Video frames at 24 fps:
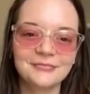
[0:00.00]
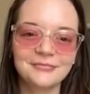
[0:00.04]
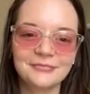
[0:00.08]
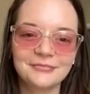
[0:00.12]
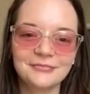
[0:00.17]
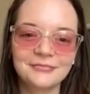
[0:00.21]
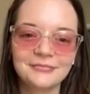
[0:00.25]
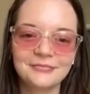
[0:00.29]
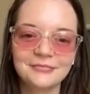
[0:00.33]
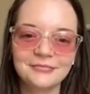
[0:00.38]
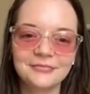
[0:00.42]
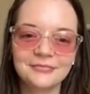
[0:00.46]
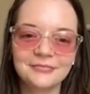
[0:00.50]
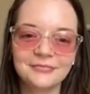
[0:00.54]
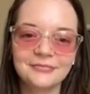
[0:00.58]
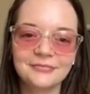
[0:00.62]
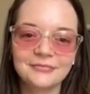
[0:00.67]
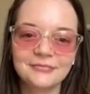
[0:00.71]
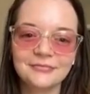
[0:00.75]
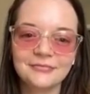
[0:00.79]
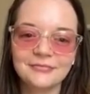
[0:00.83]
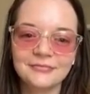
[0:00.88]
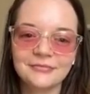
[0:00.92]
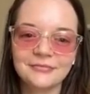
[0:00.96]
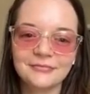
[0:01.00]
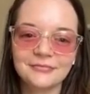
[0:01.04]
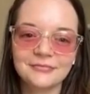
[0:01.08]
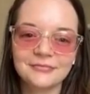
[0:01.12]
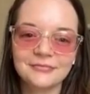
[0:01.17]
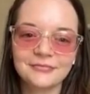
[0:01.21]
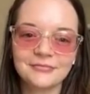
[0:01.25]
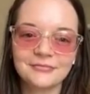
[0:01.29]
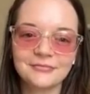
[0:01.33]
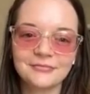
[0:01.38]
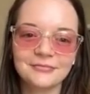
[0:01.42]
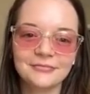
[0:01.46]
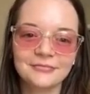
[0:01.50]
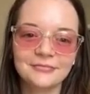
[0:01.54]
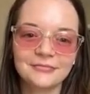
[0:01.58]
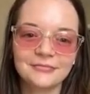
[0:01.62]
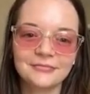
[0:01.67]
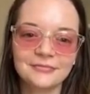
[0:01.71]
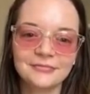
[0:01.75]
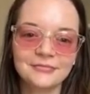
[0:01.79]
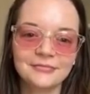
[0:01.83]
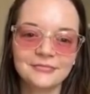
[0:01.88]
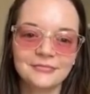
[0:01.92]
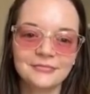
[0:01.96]

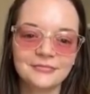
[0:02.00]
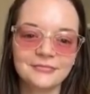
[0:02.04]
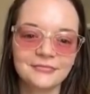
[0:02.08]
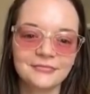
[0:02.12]
This person isn't speaking.